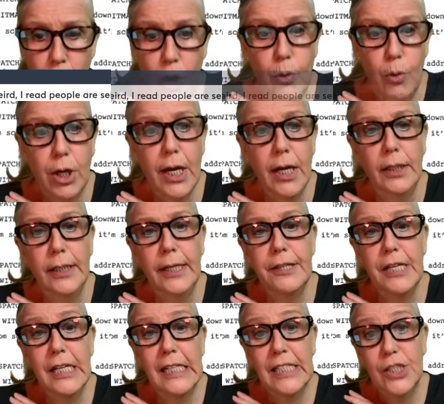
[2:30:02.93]
Well, Kelly, I
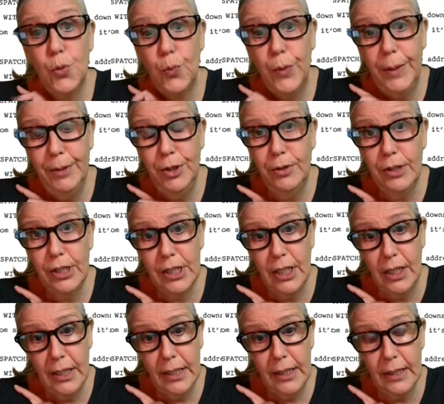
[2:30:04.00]
think it's the women who are
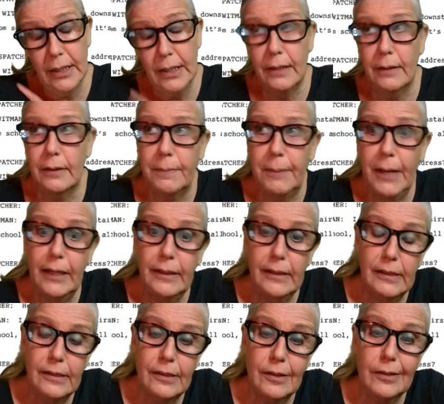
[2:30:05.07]
selling the, the
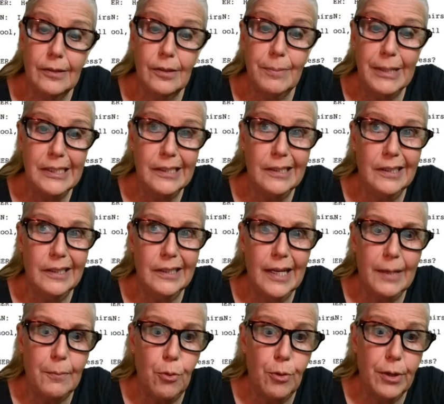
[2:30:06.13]
panties. They're, they're basically
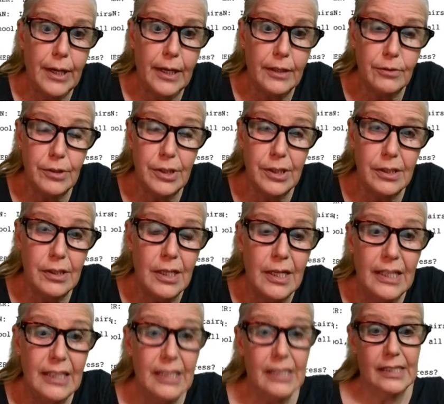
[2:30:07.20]
like porn actresses
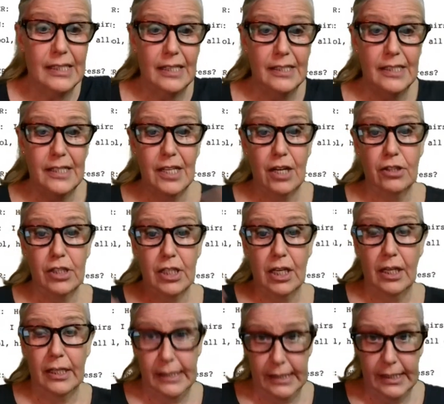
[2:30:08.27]
in the sense that they are
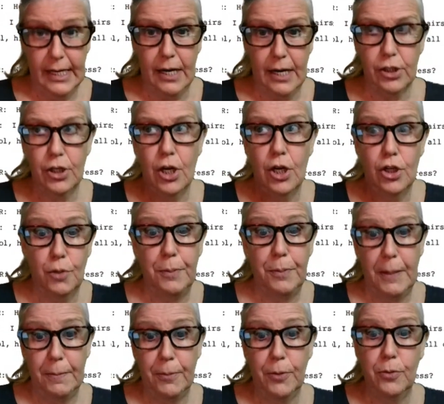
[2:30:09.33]
selling sex to
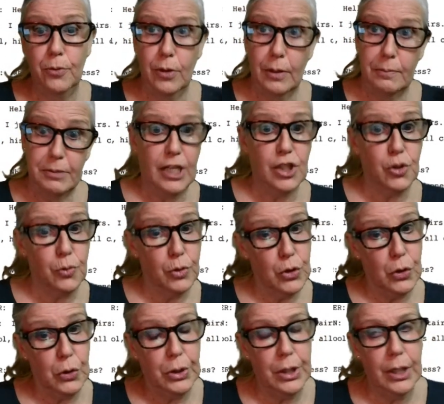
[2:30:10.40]
people who are obsessed with
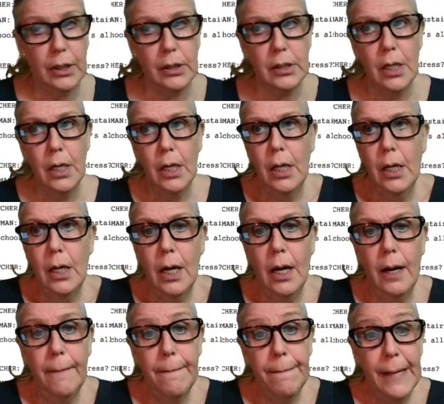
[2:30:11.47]
certain things.
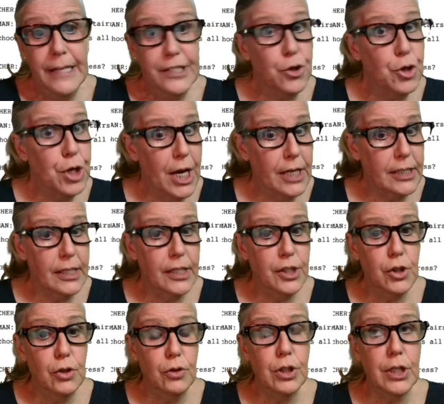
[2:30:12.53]
Um, so yes, I
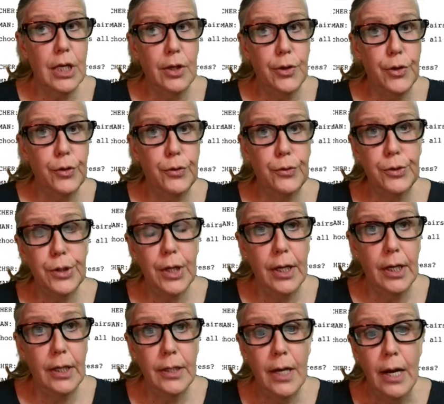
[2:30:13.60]
do sell those,
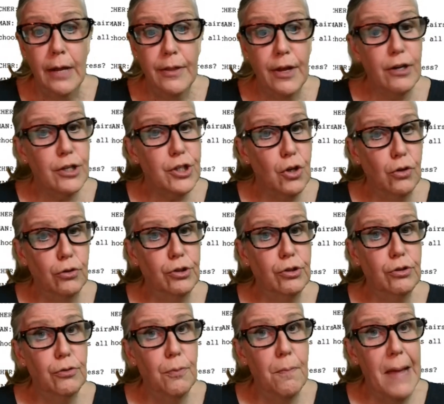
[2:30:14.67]
and they are sold
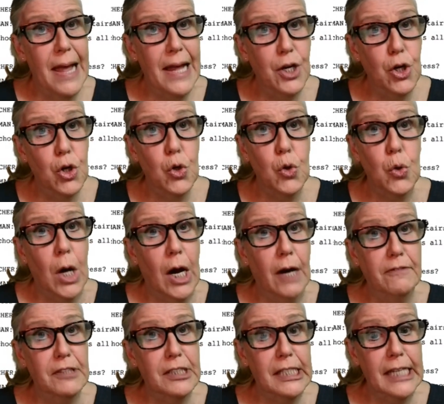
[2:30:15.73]
to men who
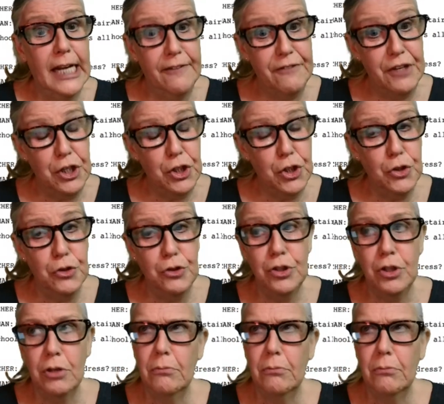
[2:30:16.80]
obviously have issues,